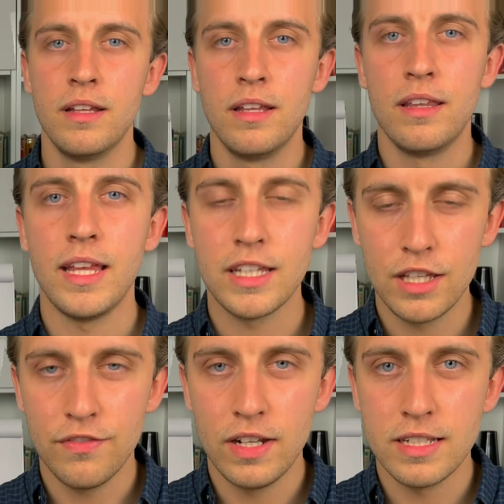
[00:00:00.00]
Thank you
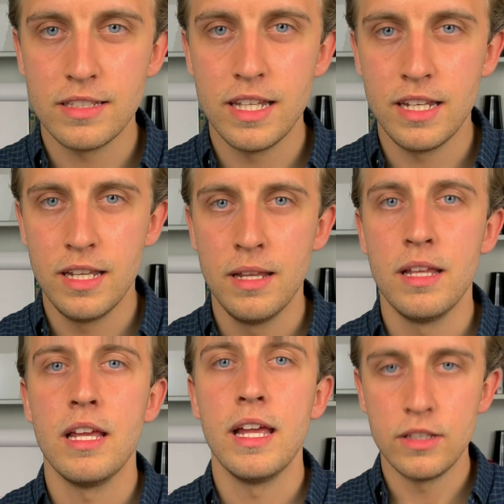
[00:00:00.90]
for listening.
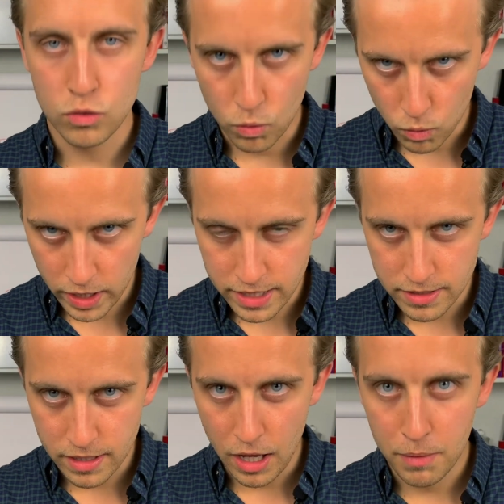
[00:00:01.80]
It's always
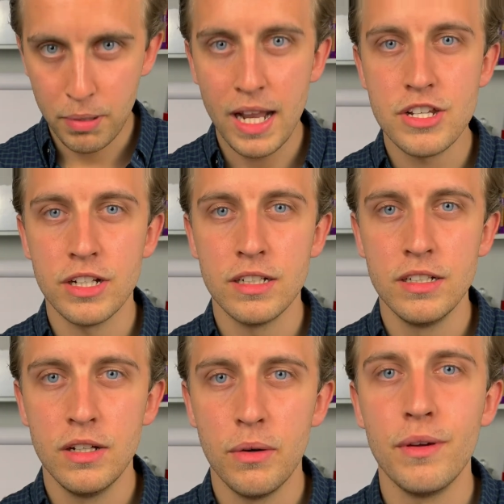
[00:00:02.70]
a pleasure
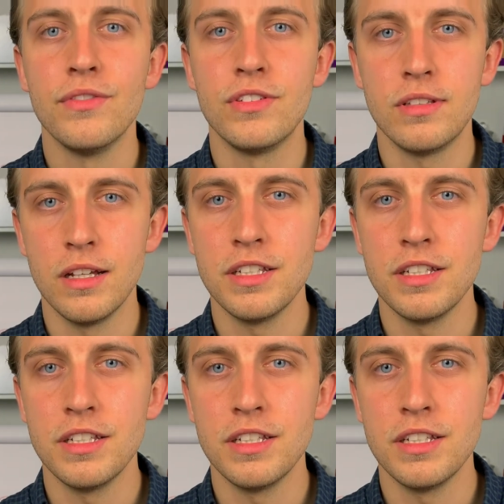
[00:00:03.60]
with Study